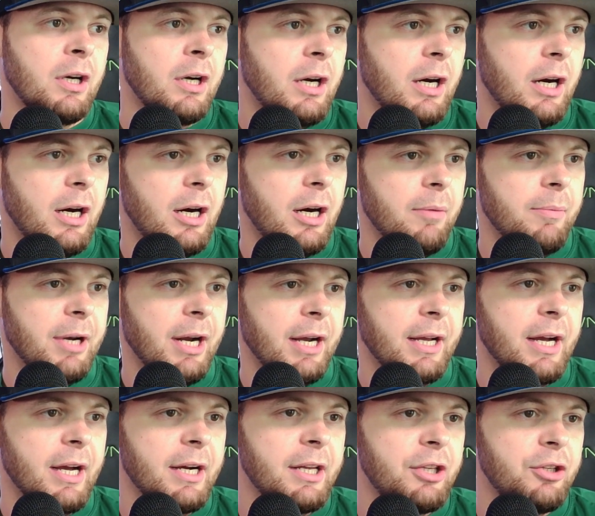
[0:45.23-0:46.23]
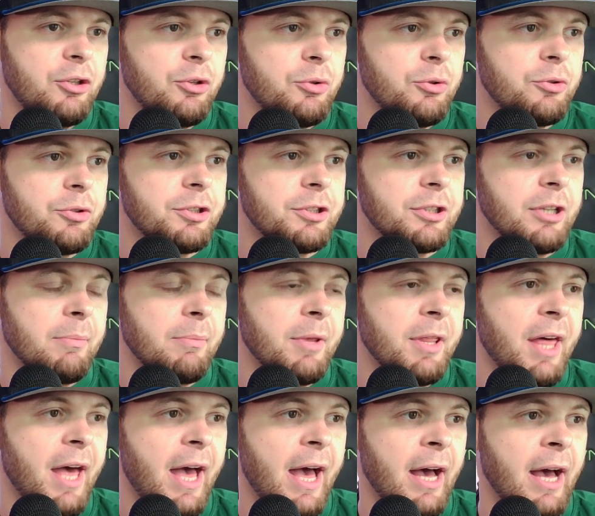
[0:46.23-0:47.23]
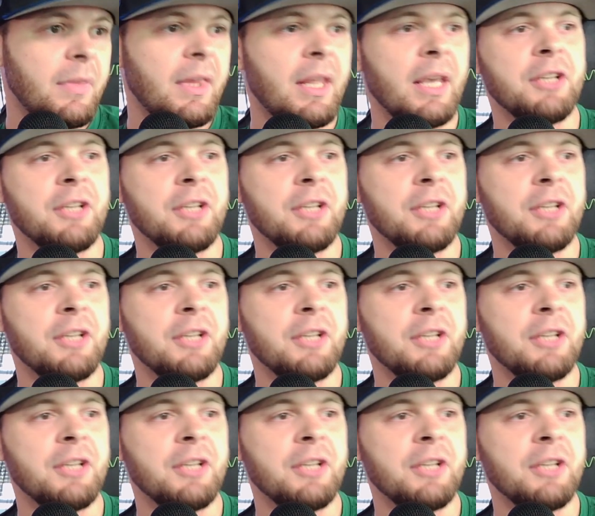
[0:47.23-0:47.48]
And I kind of used some of that